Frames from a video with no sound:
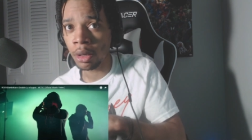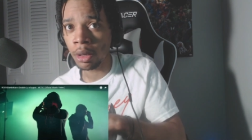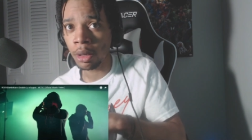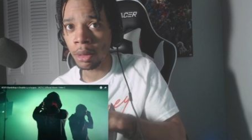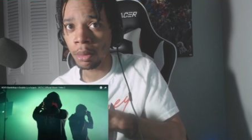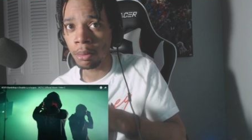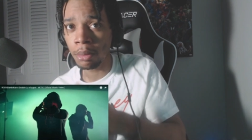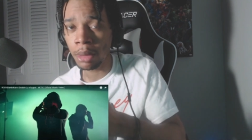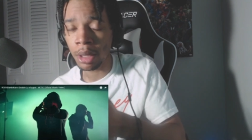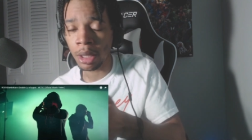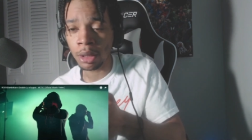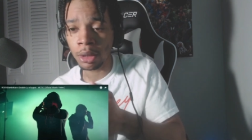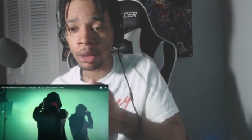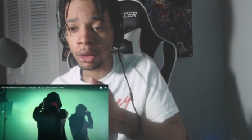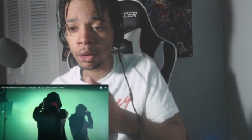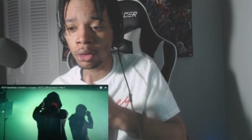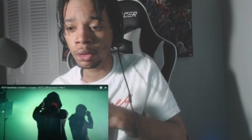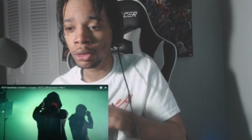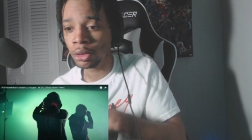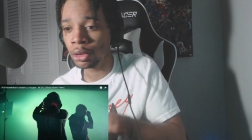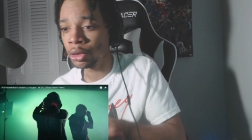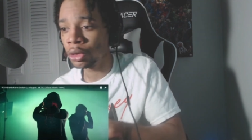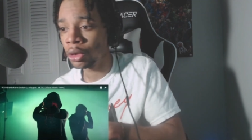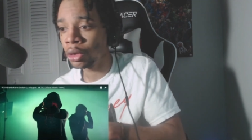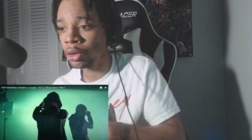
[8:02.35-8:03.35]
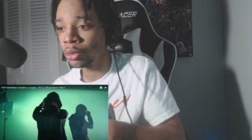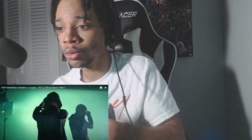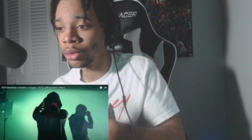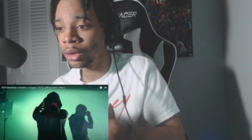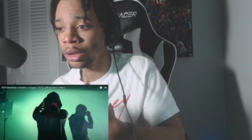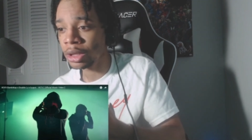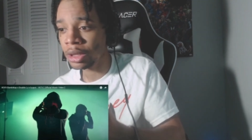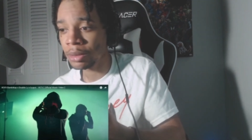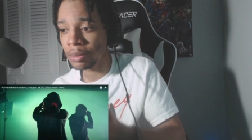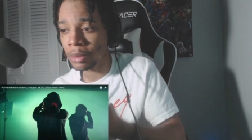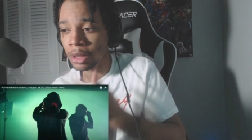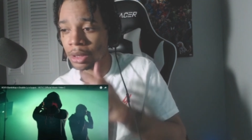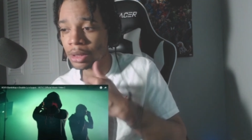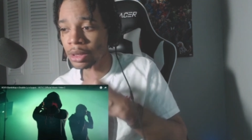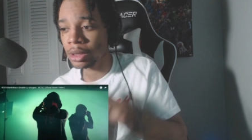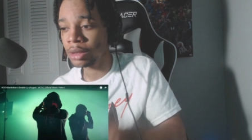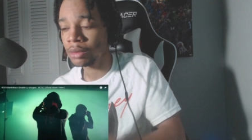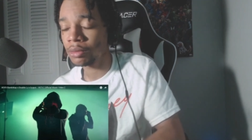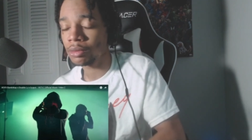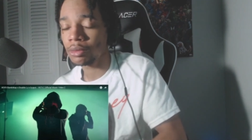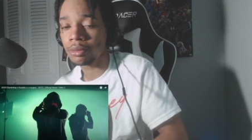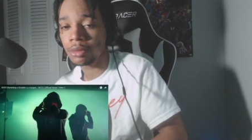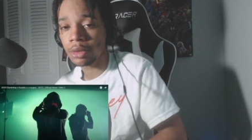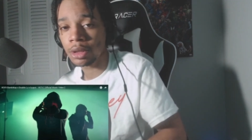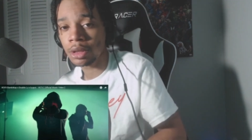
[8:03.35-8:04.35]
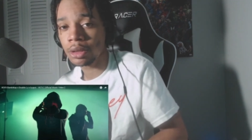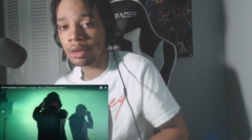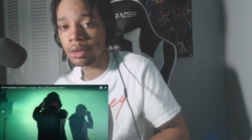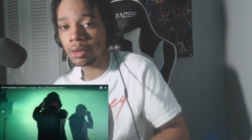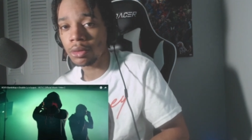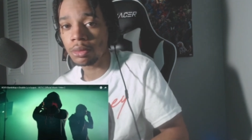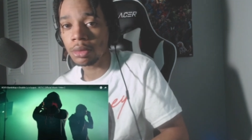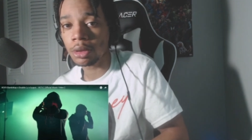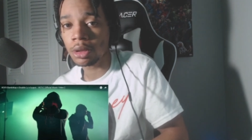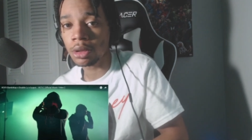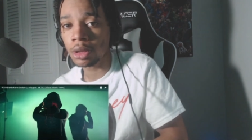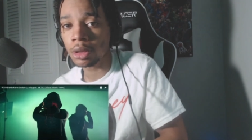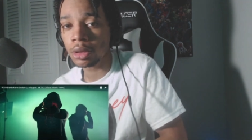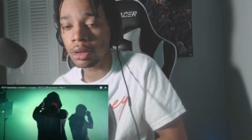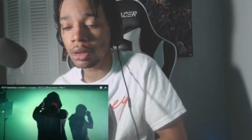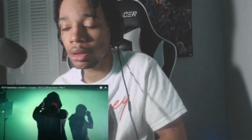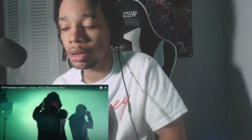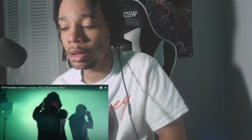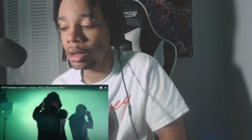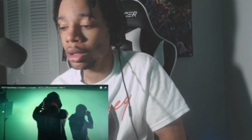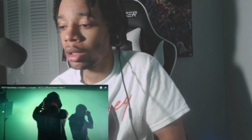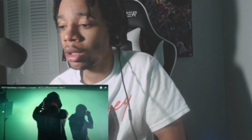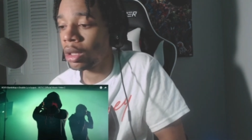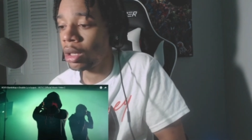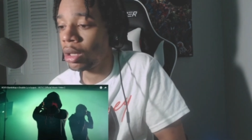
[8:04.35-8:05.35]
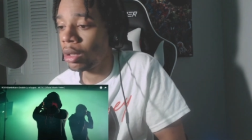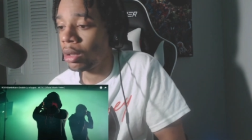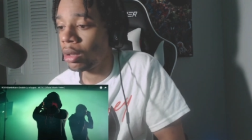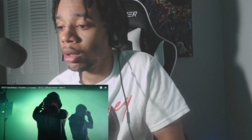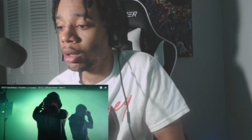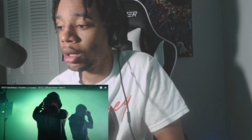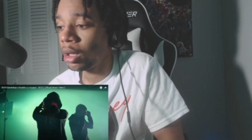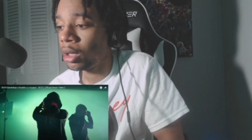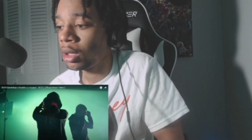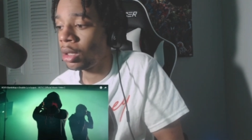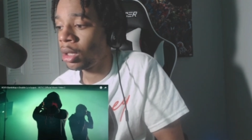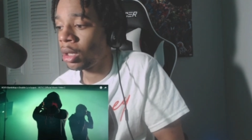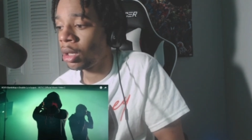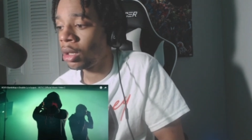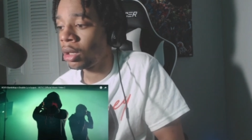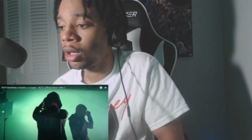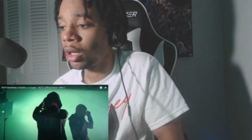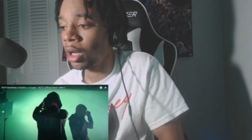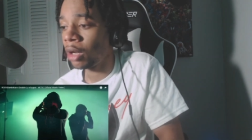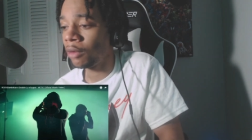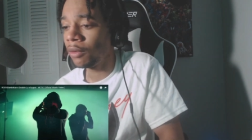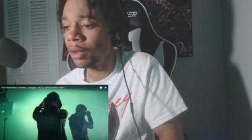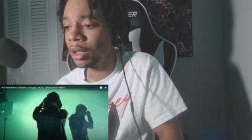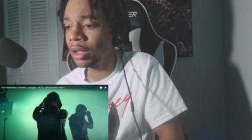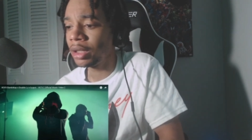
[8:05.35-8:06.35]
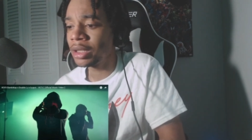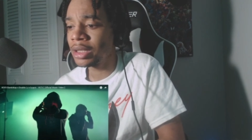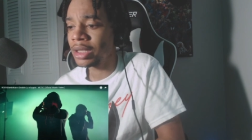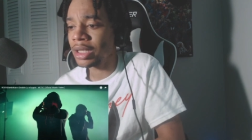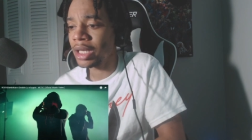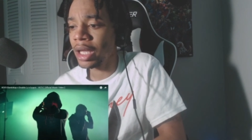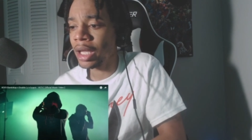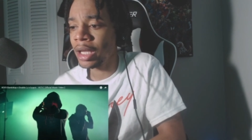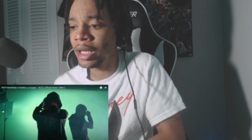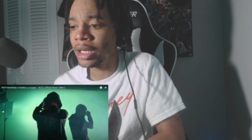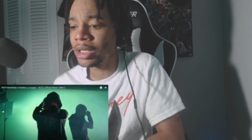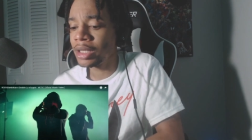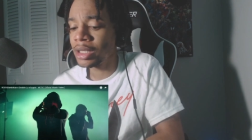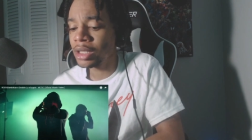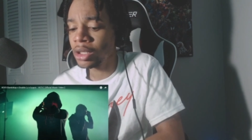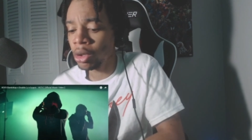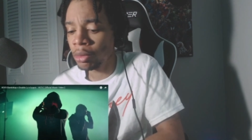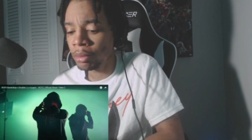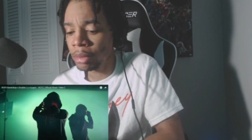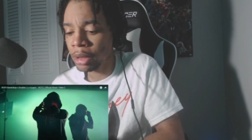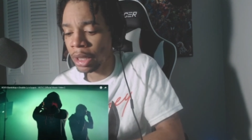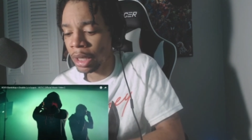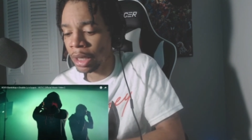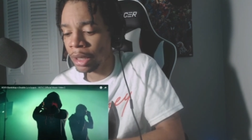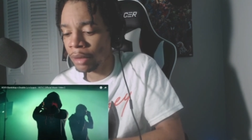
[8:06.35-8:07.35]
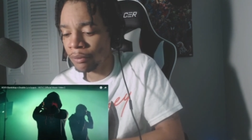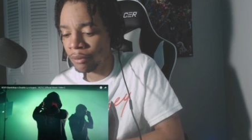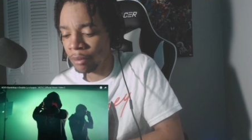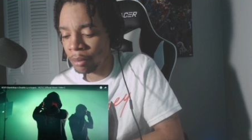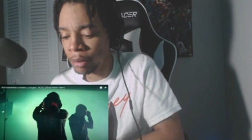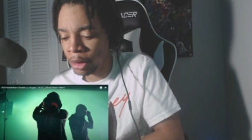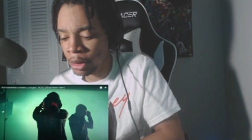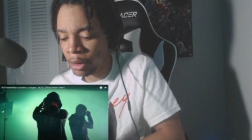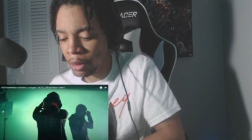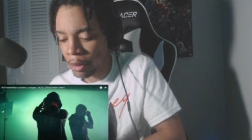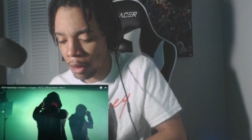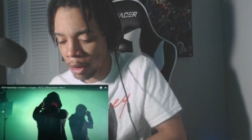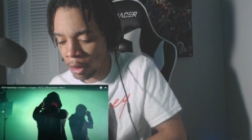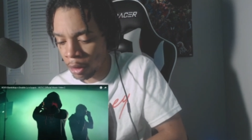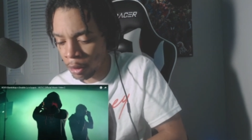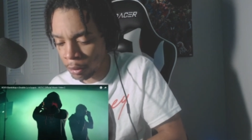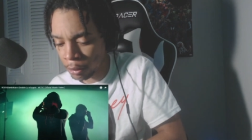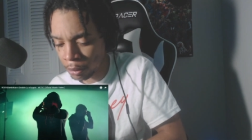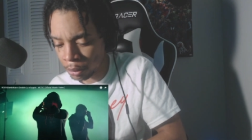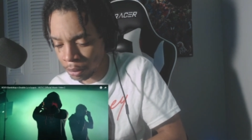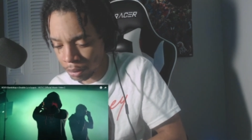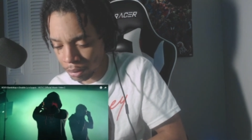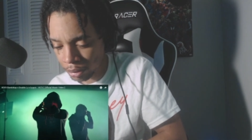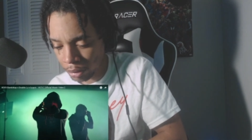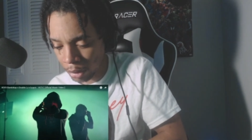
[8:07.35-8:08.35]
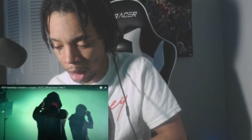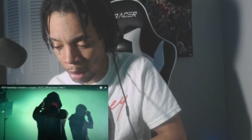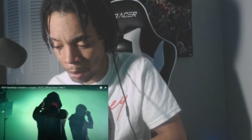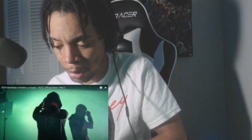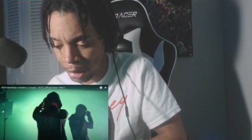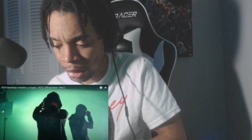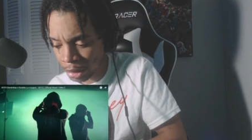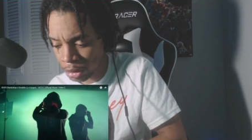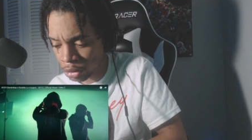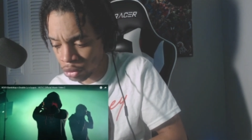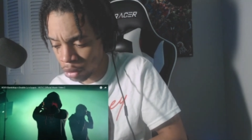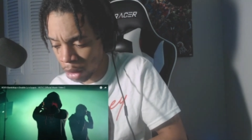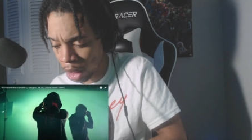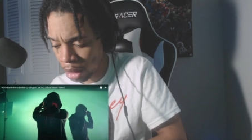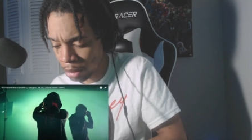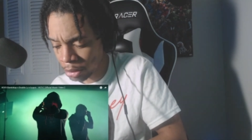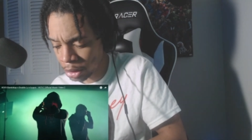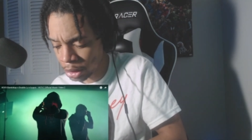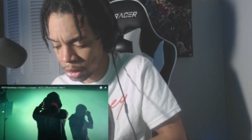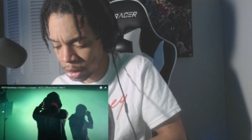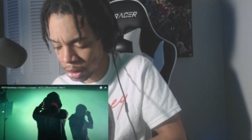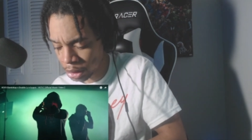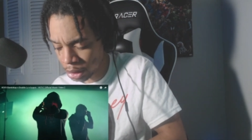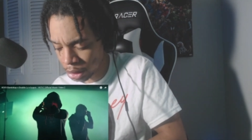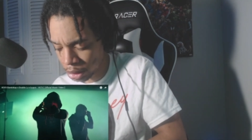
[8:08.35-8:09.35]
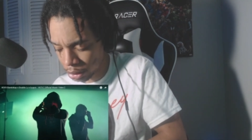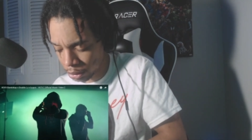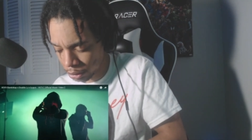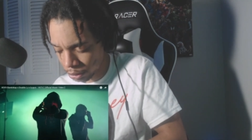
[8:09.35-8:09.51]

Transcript: Bando, you know, we expect this from Bando, bro. Hey y'all, I rate this an eight. This gonna be an eight for me. Um, I meant to drop this.